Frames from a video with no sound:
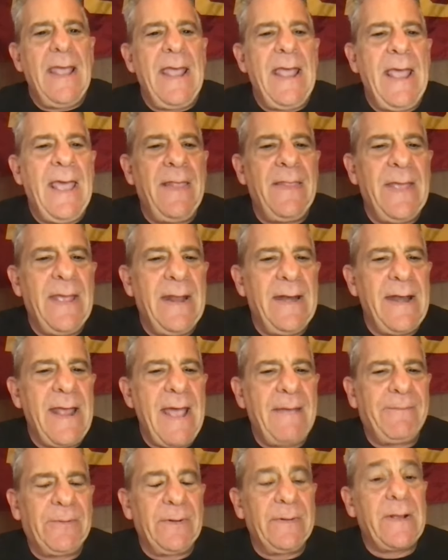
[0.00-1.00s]
And then
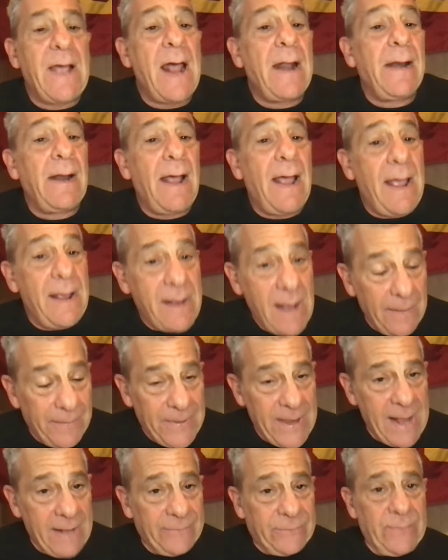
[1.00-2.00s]
after I got I got
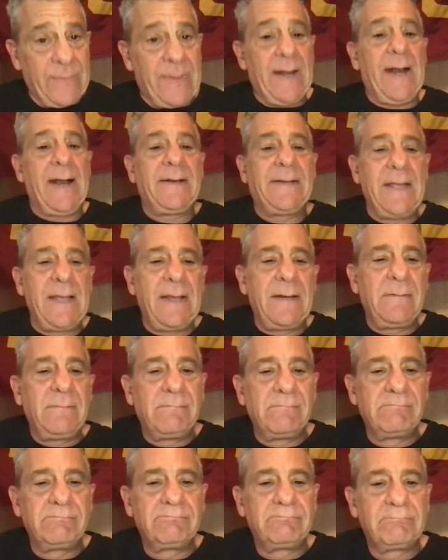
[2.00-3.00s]
the answer that I did,
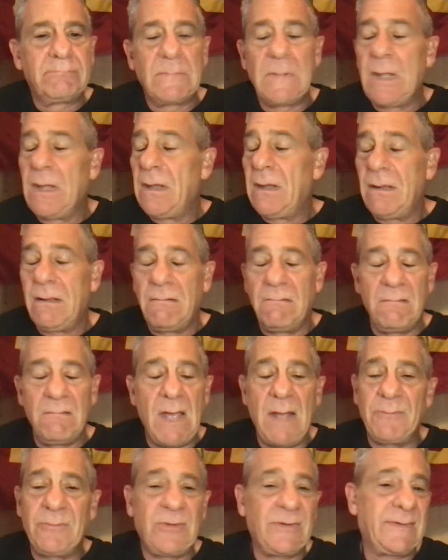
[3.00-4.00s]

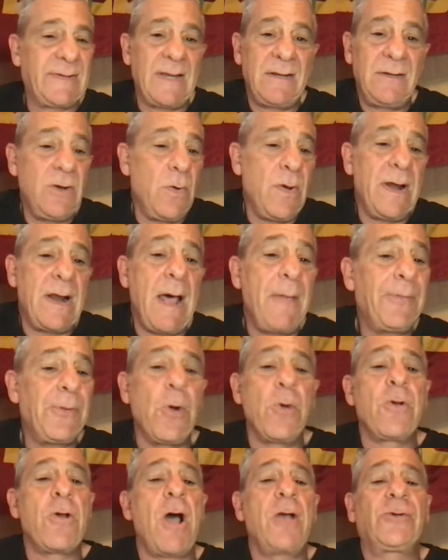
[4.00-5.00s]
I'm just saying, you know what? I'm
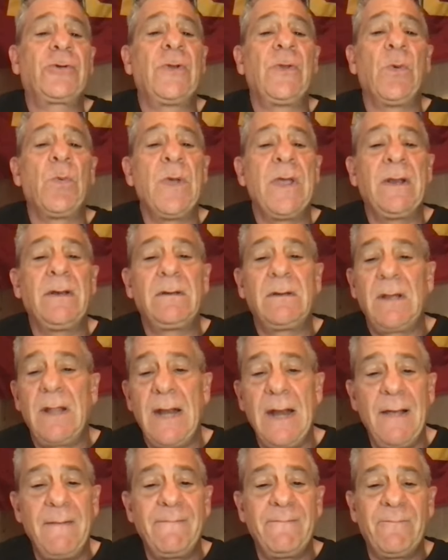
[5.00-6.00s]
throwing caution to the wind
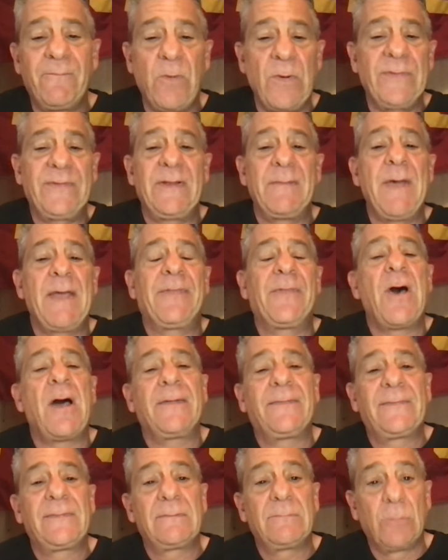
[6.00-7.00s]
and I'm voicing my
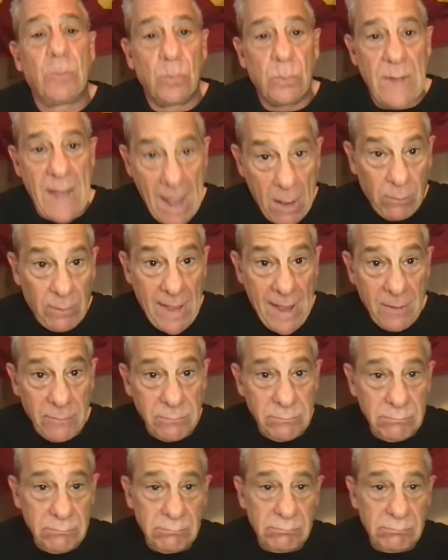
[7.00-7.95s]
thoughts out loud.